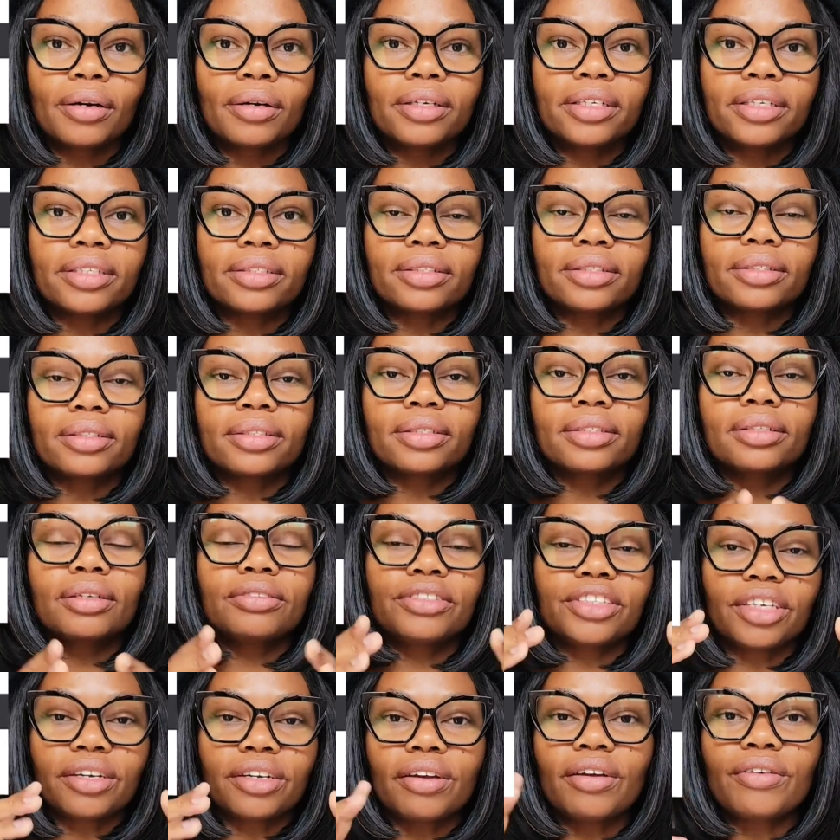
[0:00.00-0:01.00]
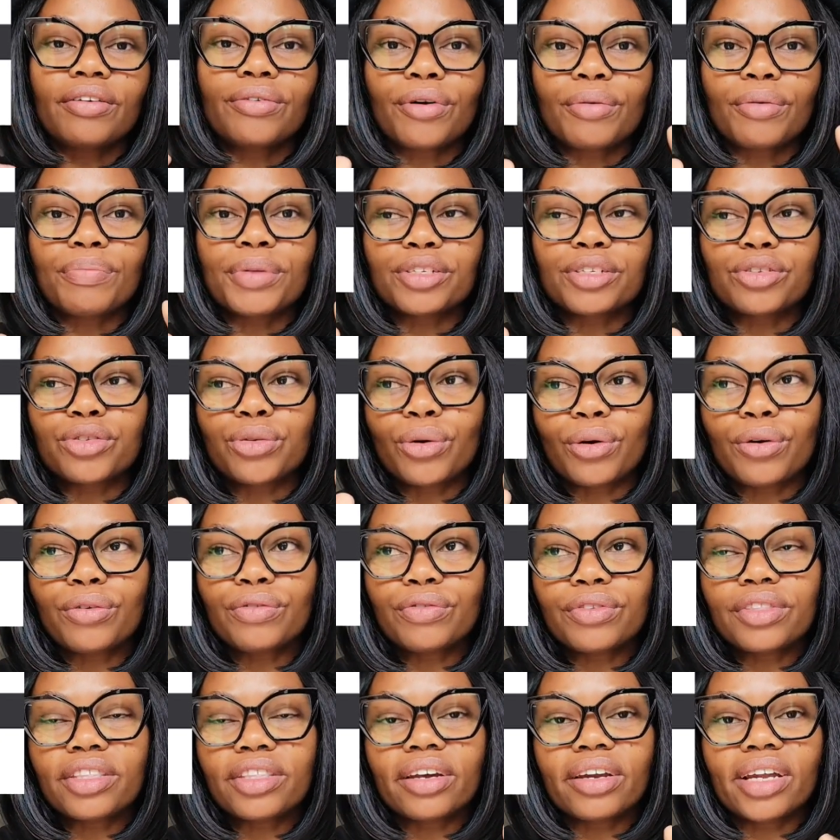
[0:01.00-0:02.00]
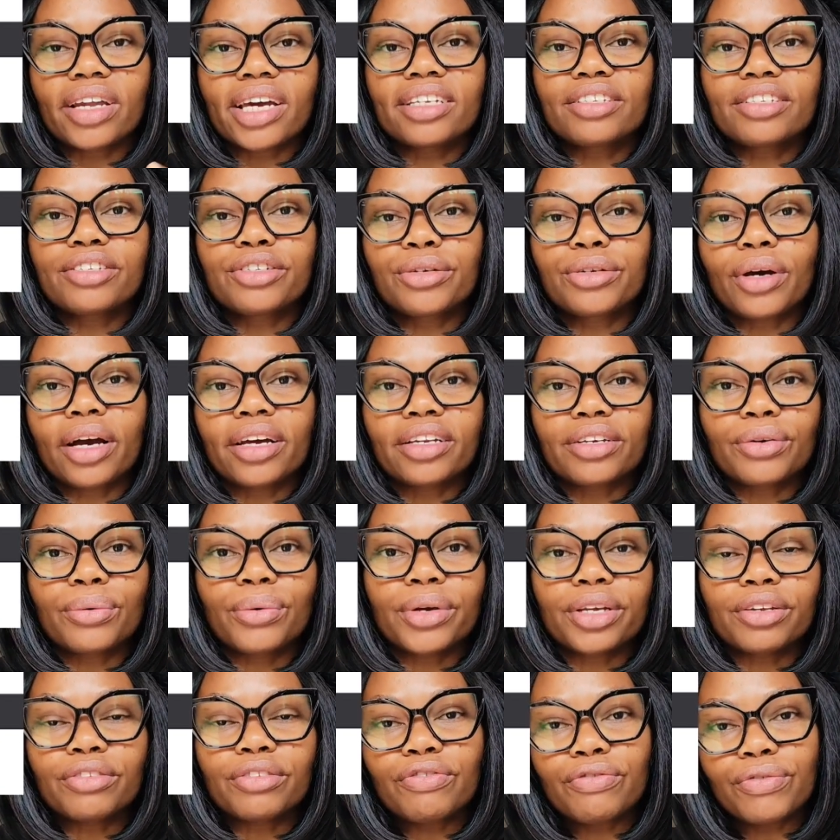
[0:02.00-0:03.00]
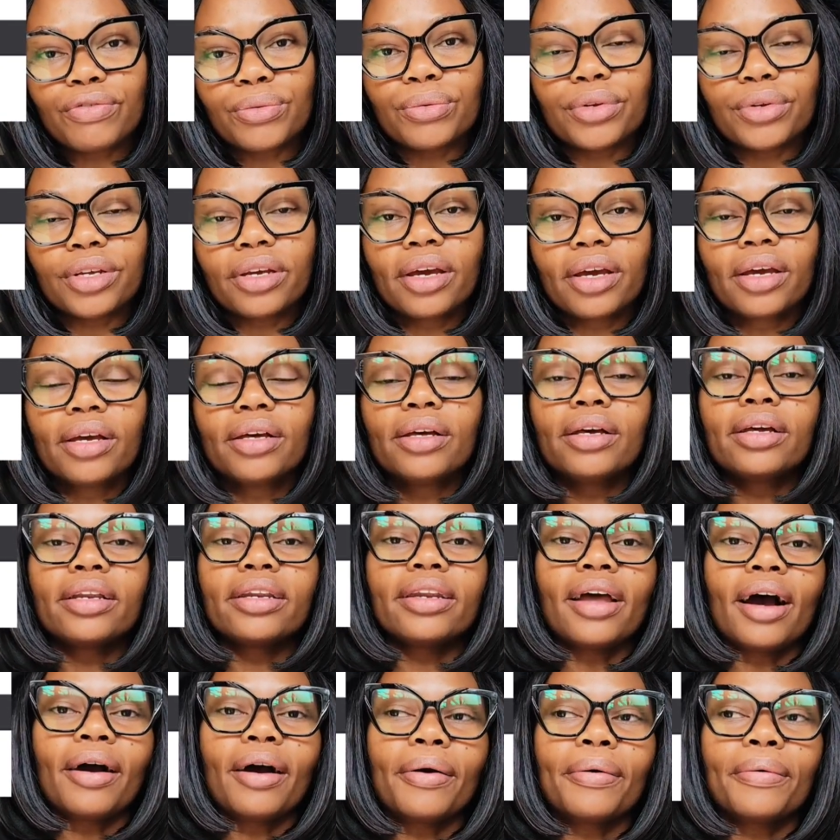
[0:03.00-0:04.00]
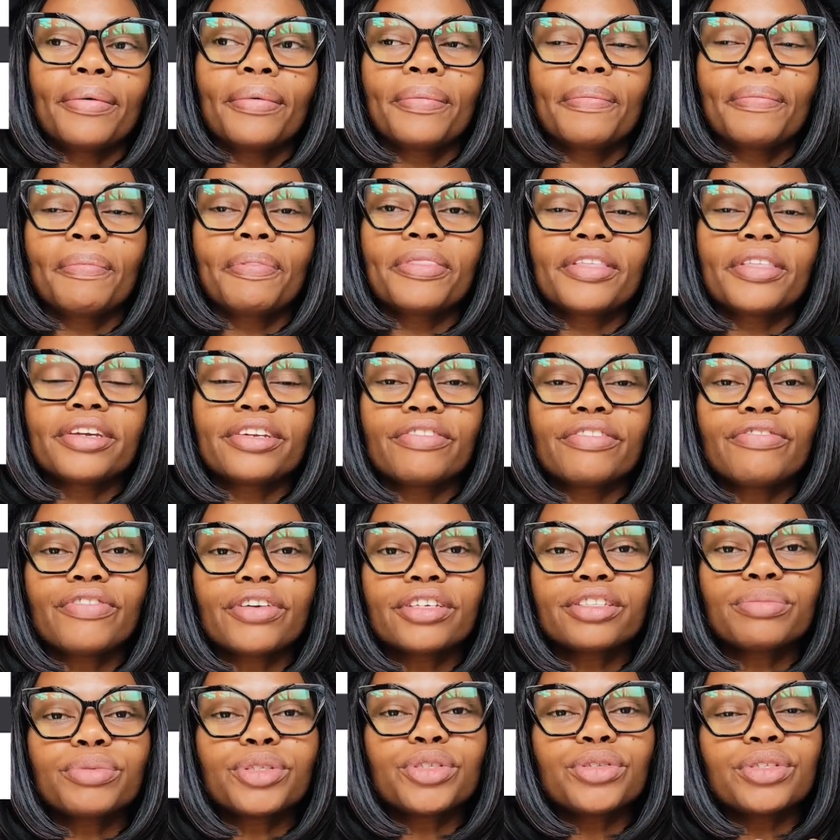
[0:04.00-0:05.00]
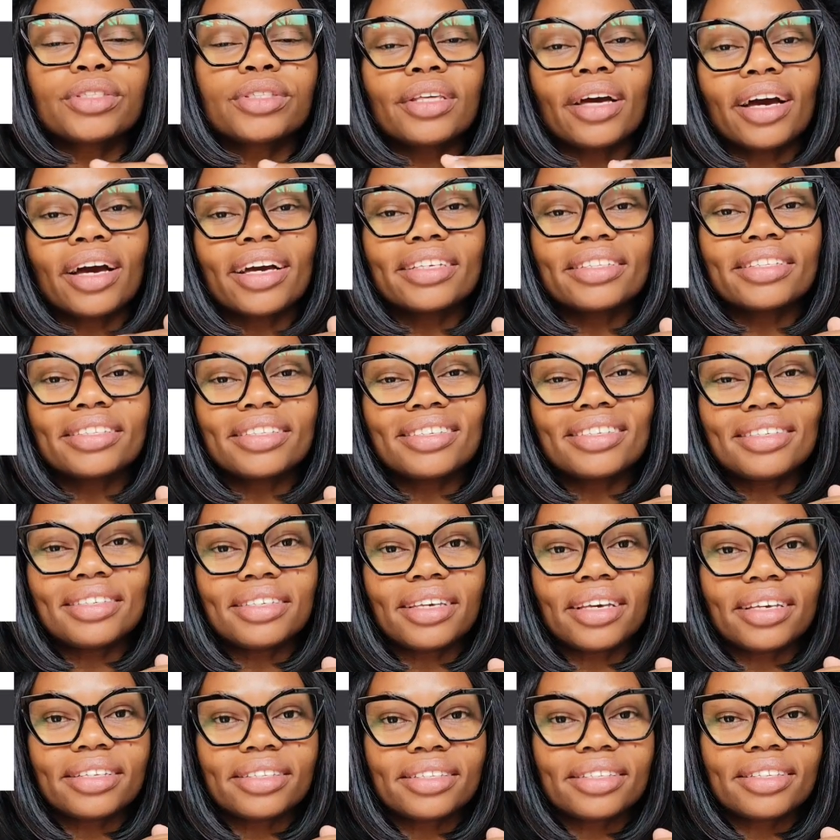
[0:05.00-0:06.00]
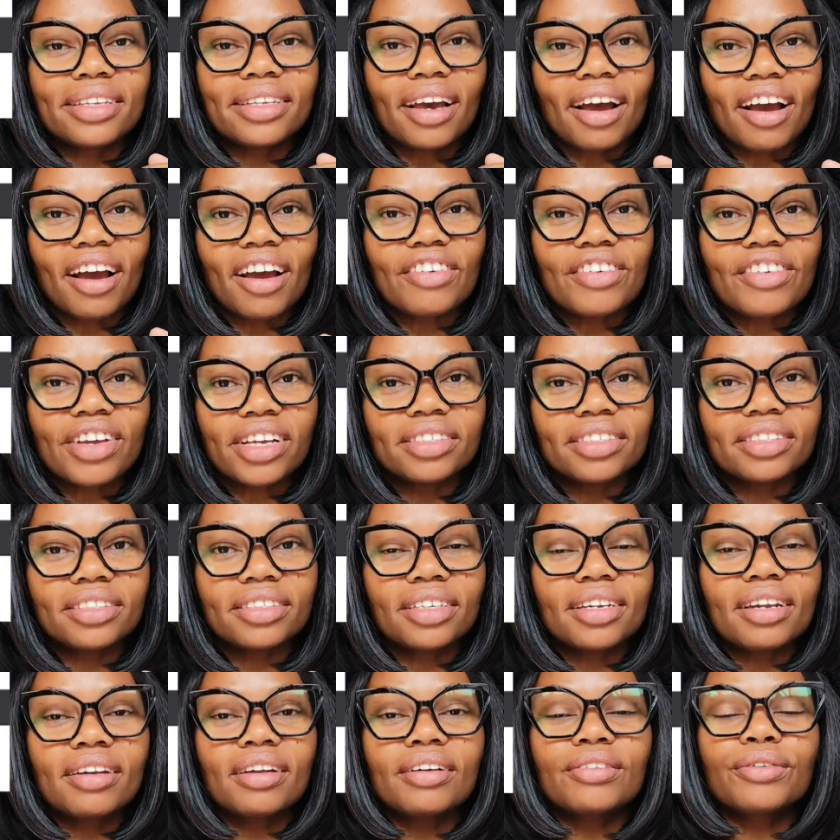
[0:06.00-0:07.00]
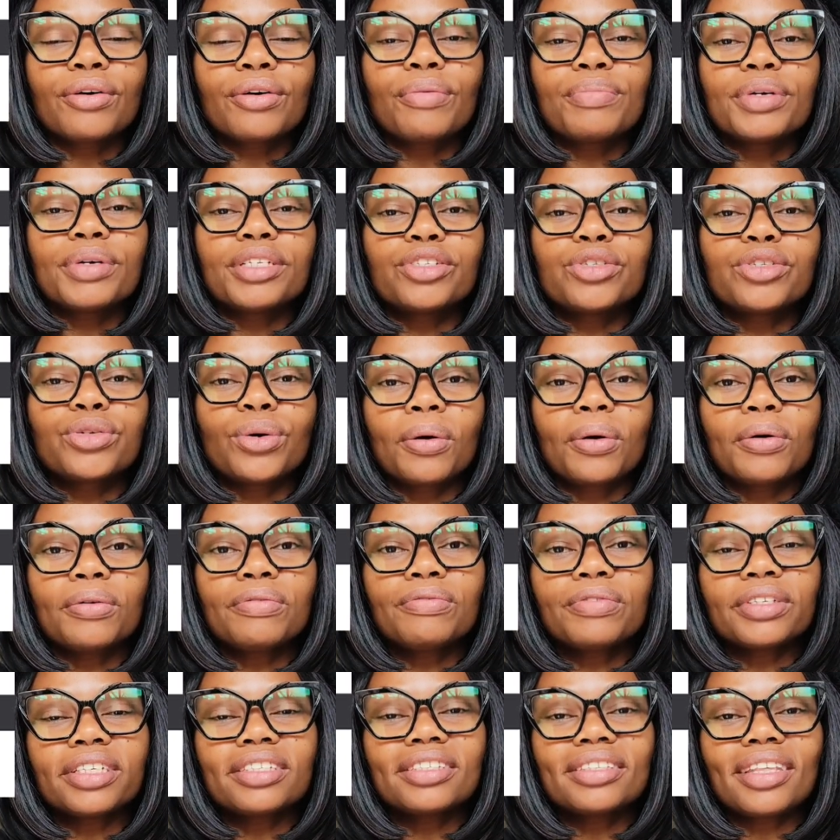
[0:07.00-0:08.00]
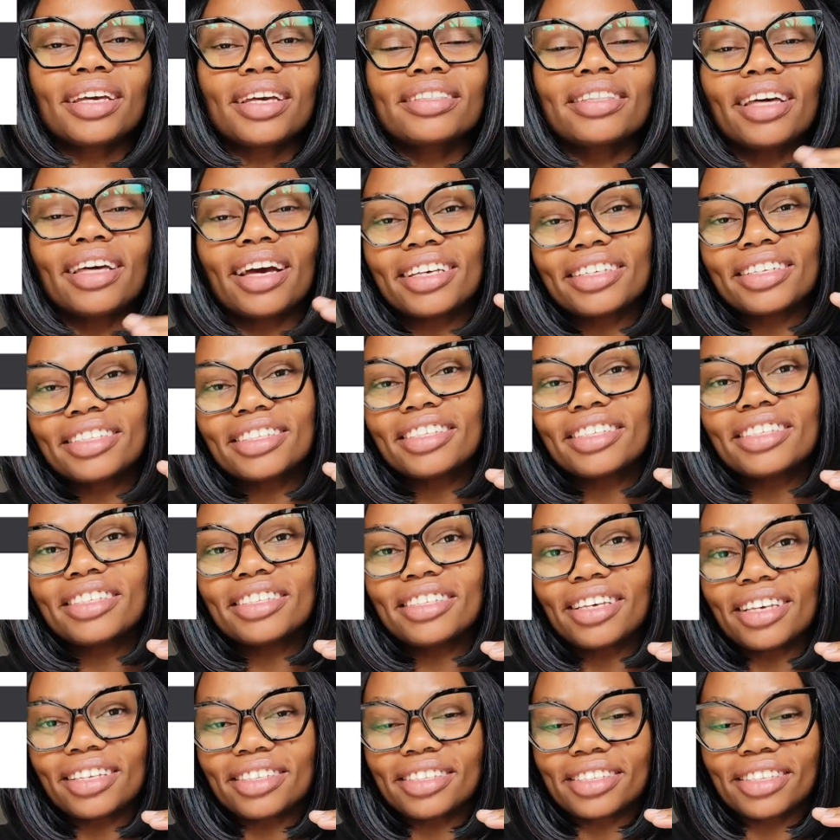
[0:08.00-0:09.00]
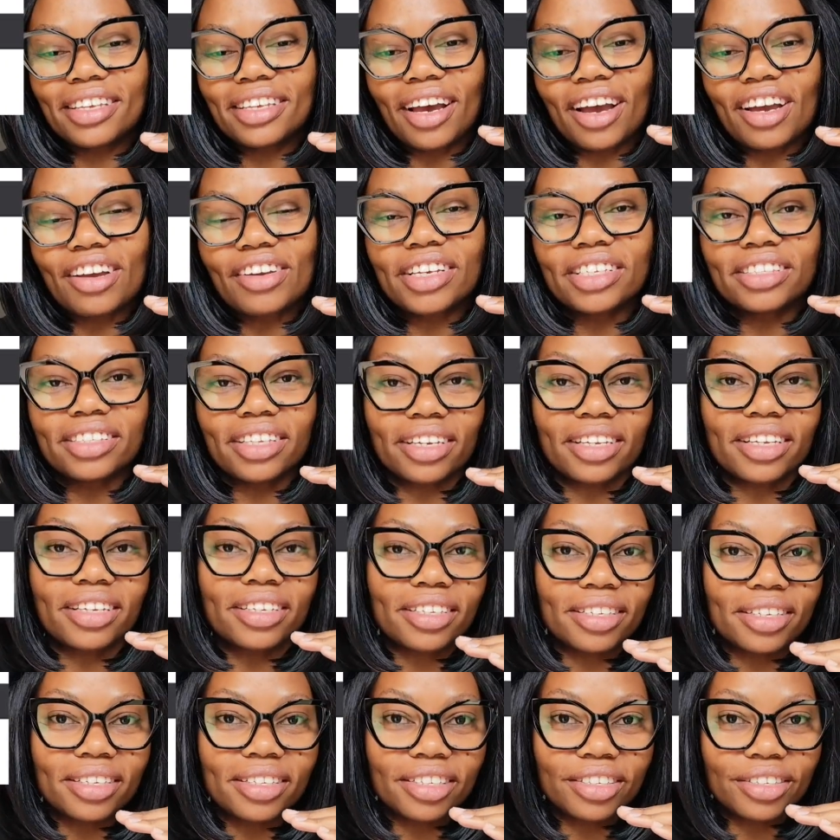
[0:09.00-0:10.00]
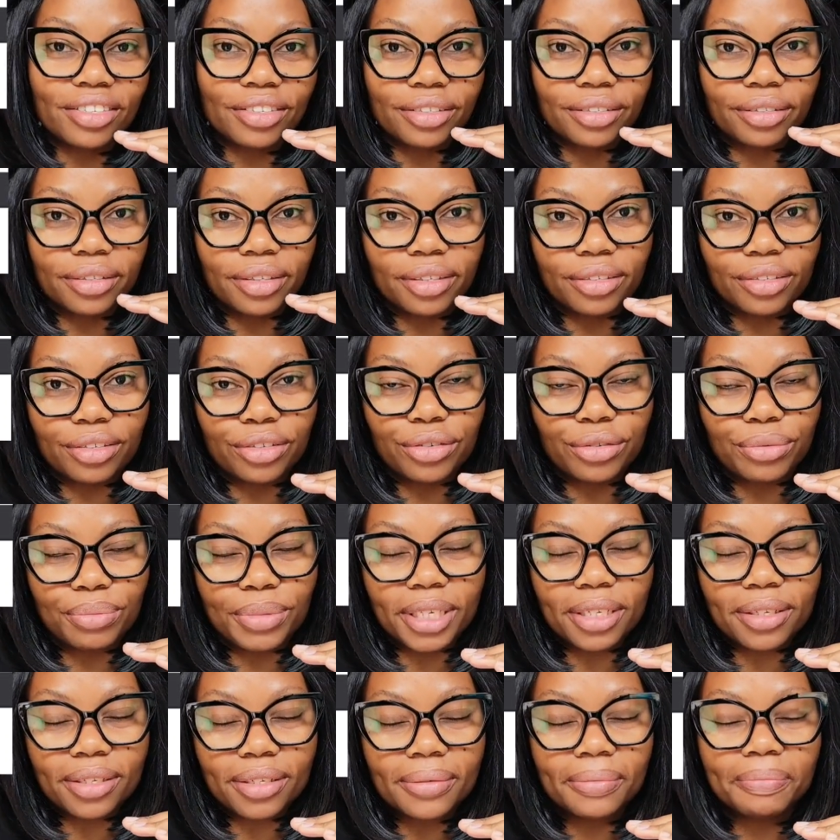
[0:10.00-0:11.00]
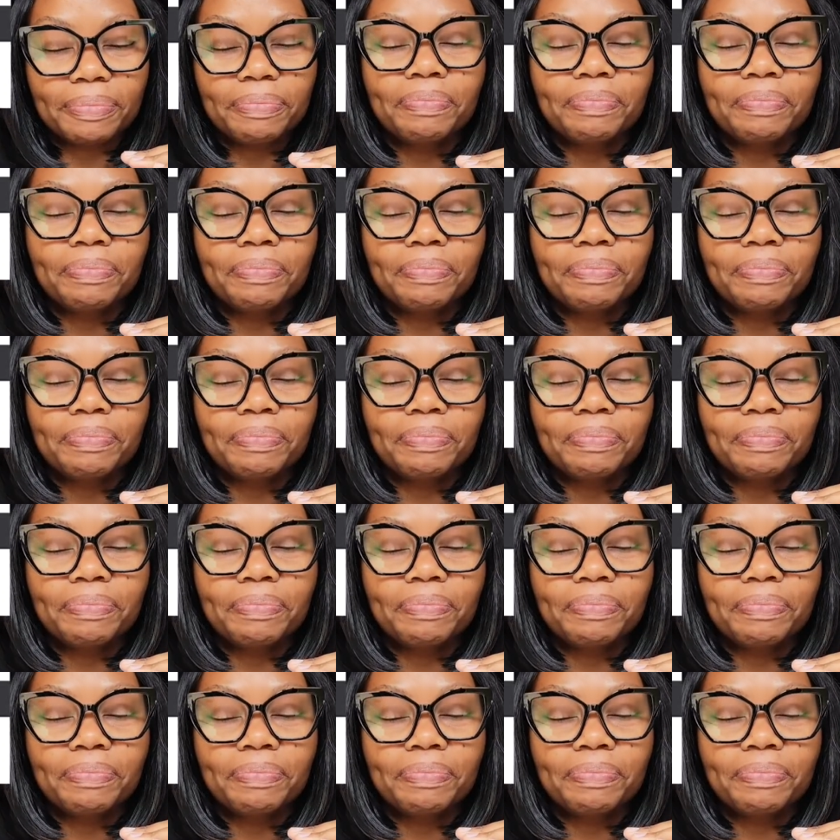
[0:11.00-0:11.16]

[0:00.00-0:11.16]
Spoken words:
It's General Comment 12, the right to adequate food. Now, the difference between the ICESCR and General Comment 12 is that the ICESCR is an international instrument,